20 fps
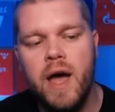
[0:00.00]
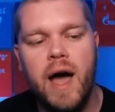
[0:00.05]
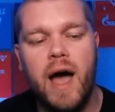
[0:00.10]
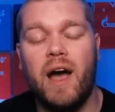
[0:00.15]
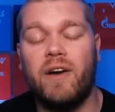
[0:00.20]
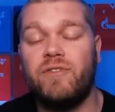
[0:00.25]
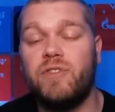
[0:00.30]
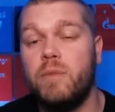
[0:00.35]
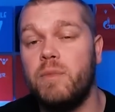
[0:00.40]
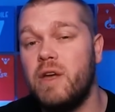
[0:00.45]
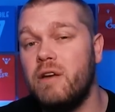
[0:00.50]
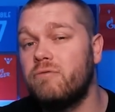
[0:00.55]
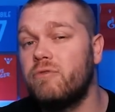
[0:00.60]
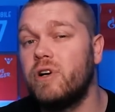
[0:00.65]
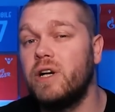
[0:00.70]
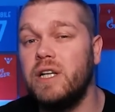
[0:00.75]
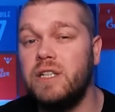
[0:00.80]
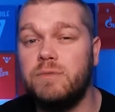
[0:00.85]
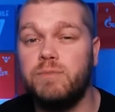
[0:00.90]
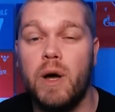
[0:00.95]
after being
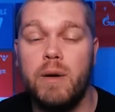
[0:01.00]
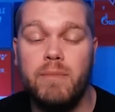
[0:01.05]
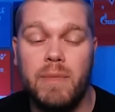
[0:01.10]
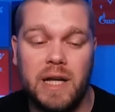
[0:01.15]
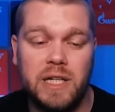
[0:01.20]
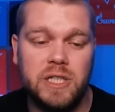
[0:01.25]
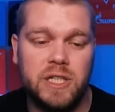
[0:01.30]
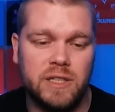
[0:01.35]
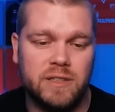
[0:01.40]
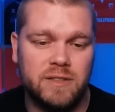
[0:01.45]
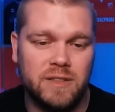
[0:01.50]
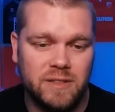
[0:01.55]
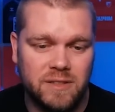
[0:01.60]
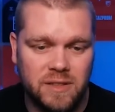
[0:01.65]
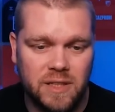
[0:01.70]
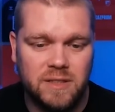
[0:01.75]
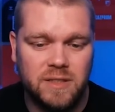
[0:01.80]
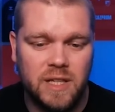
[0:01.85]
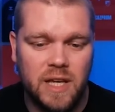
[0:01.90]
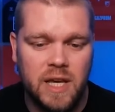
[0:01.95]
released by Manchester
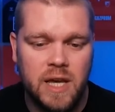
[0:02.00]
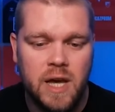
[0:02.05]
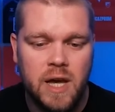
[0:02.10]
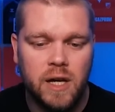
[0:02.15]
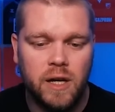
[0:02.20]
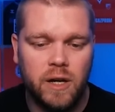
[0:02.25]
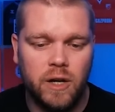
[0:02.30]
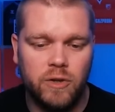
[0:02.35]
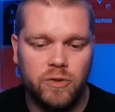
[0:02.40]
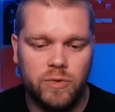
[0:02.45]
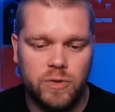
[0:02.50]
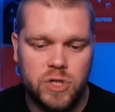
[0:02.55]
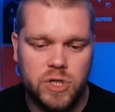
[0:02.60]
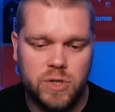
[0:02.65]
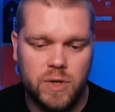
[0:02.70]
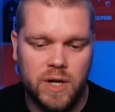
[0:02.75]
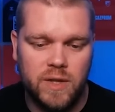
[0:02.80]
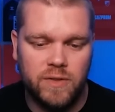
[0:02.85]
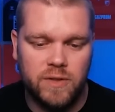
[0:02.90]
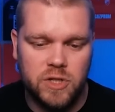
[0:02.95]
City, goes from
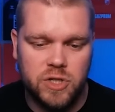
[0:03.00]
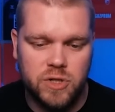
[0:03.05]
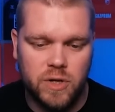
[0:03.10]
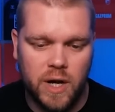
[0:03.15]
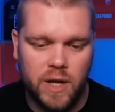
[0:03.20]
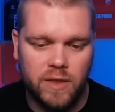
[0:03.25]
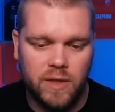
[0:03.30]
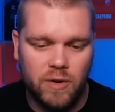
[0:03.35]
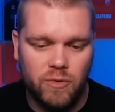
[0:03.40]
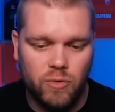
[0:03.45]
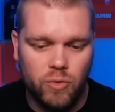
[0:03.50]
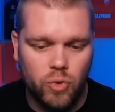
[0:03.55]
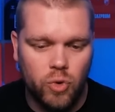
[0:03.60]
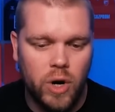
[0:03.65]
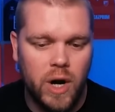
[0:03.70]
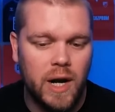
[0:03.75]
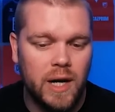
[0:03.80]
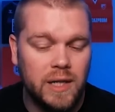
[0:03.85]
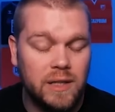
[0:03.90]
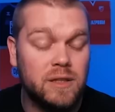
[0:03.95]
strength to strength and
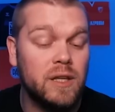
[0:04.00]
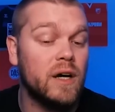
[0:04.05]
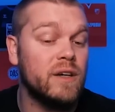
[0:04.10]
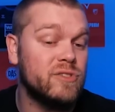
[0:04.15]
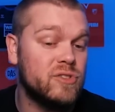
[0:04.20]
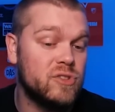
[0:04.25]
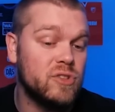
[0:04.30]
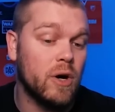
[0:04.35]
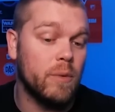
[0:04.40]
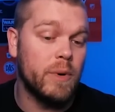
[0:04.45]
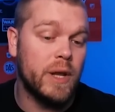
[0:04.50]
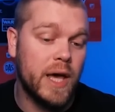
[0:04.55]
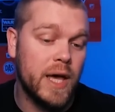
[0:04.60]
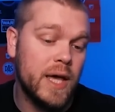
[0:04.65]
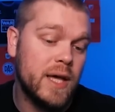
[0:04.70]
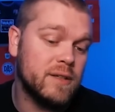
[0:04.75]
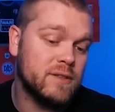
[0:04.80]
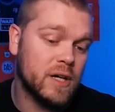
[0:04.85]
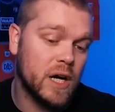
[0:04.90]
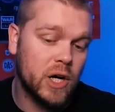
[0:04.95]
really does
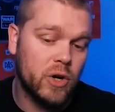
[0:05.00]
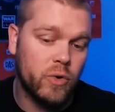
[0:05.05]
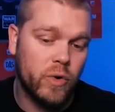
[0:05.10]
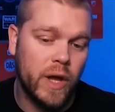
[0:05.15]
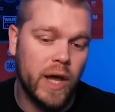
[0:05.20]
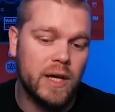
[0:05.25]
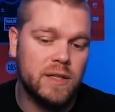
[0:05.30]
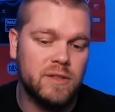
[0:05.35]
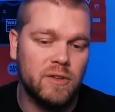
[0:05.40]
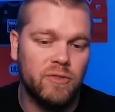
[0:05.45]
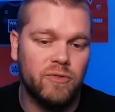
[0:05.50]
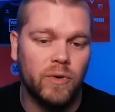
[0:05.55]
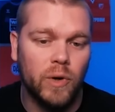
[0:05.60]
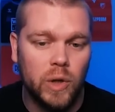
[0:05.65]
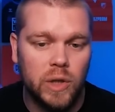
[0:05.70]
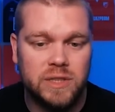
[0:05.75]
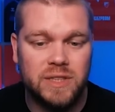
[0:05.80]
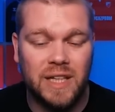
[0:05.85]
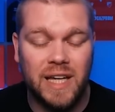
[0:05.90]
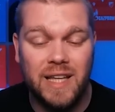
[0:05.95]
dominate as our creative
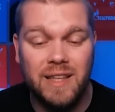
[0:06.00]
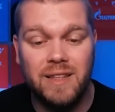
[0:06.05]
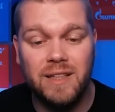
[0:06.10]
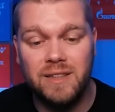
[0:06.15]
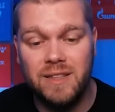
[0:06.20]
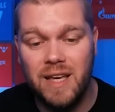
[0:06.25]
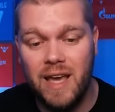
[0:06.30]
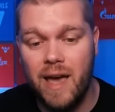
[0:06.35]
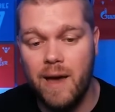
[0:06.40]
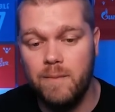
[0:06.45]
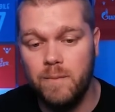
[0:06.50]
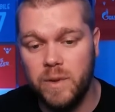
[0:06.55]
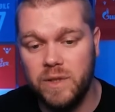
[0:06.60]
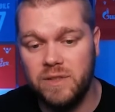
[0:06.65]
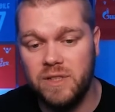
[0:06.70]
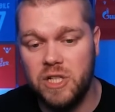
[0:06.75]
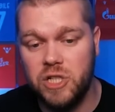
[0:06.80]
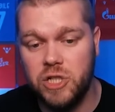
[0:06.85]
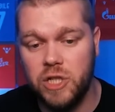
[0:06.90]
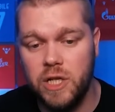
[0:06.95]
force in the DM
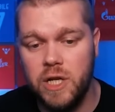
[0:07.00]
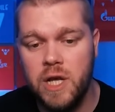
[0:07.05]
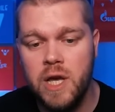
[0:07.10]
position.